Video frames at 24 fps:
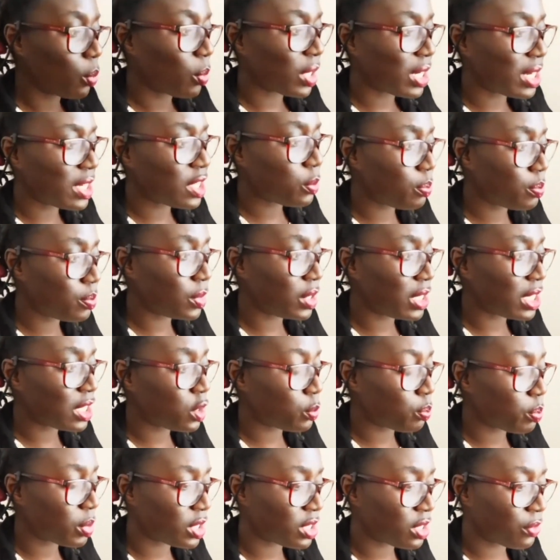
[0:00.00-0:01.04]
But in this
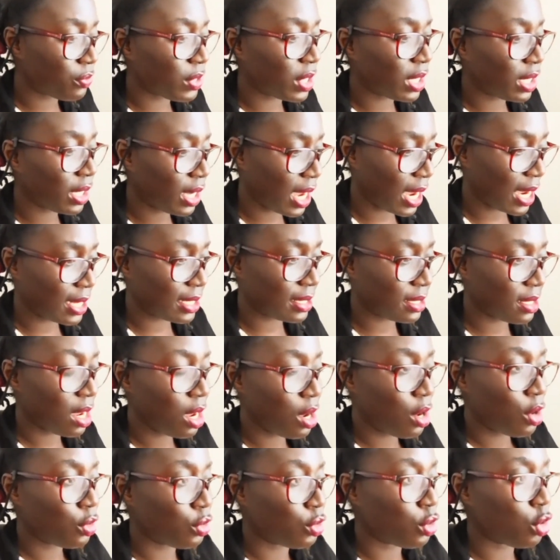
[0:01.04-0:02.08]
specific case,
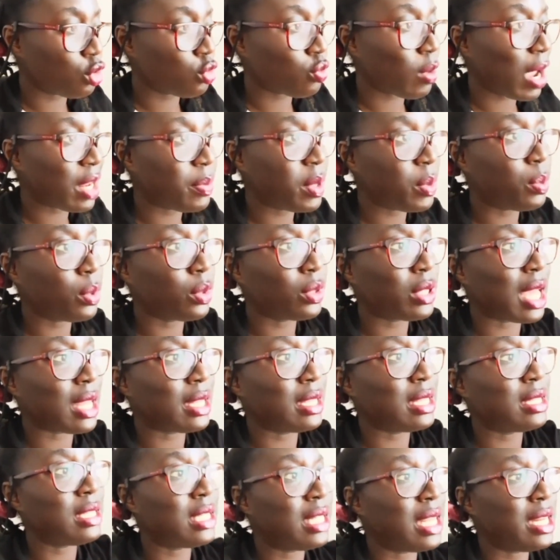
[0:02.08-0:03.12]
those white people that
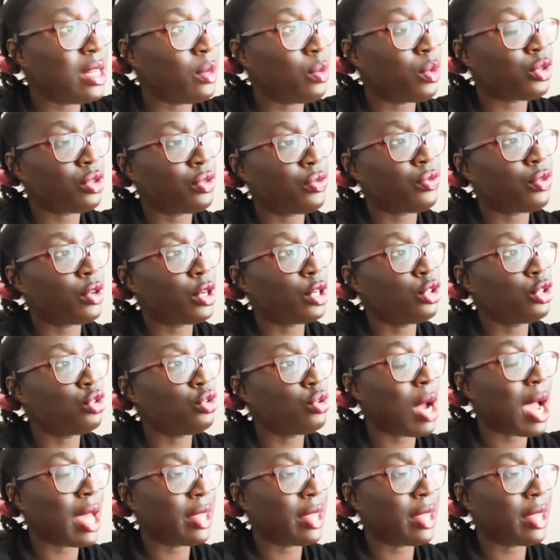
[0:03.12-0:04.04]
this lady was referring to